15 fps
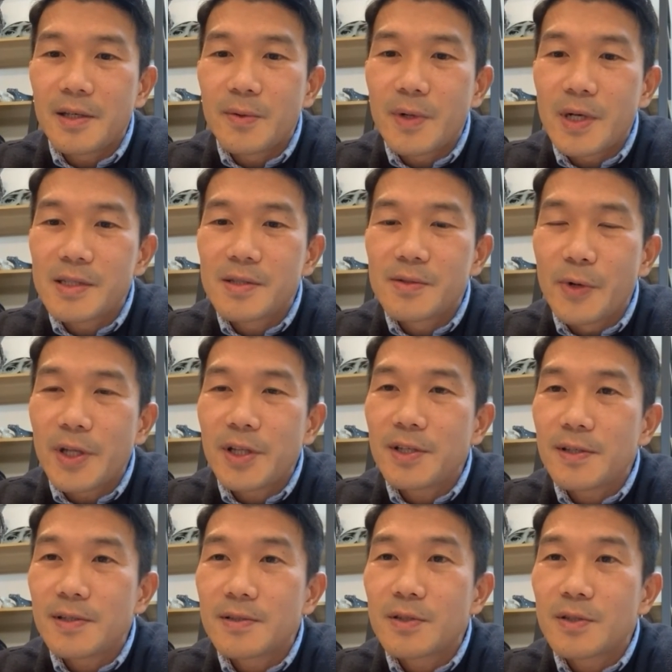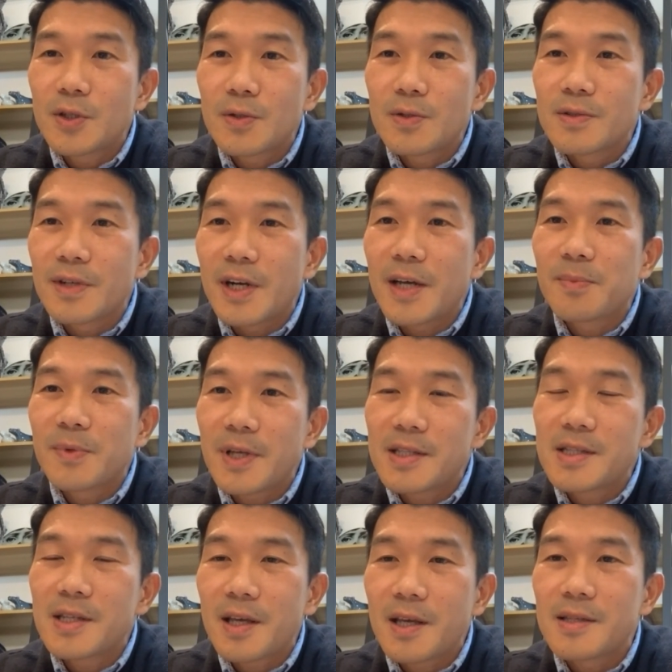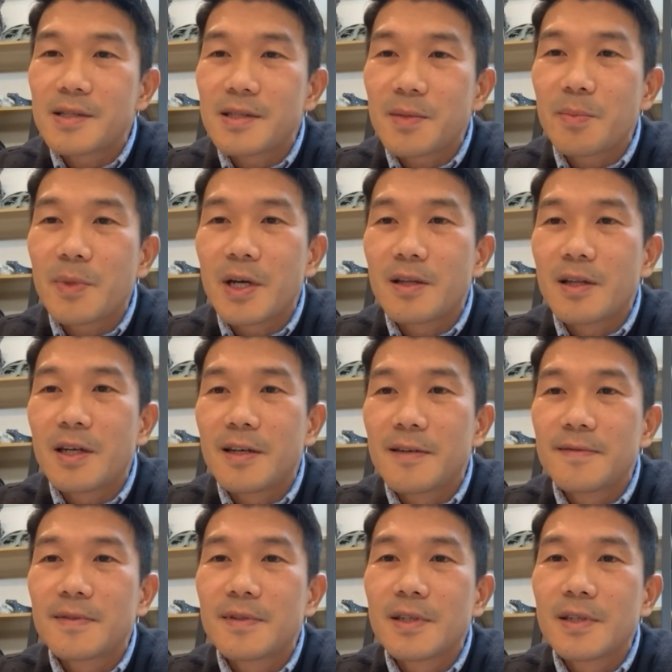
was ready to grab that chance in my life.